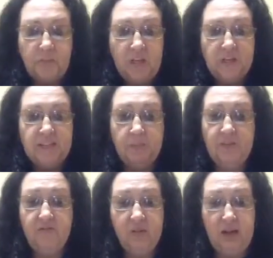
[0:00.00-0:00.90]
Some of
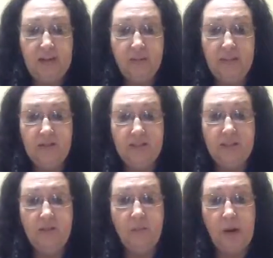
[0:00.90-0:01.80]
the vitamins
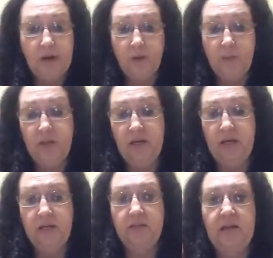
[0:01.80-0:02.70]
in the
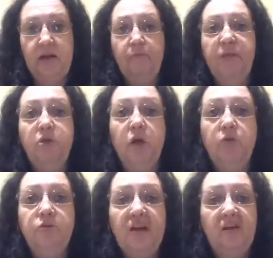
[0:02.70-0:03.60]
Microplex have been
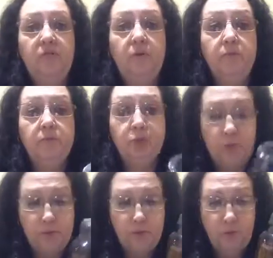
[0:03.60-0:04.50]
known to have an
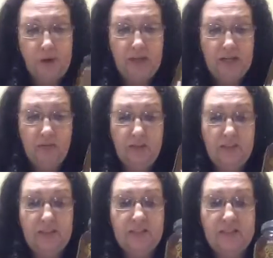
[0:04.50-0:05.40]
absorption rate of at
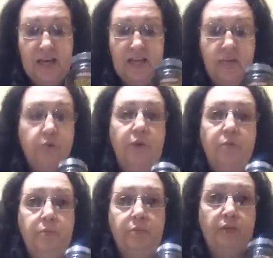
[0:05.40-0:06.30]
least
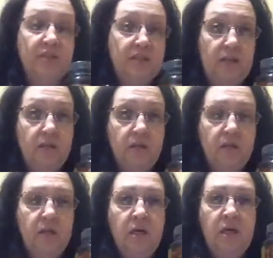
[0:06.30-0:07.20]
93%.
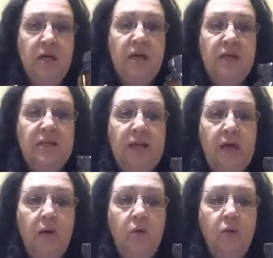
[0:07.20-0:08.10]

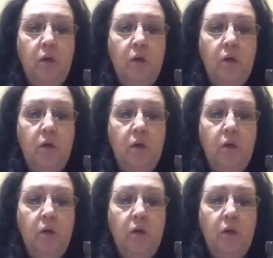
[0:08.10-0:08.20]
Now,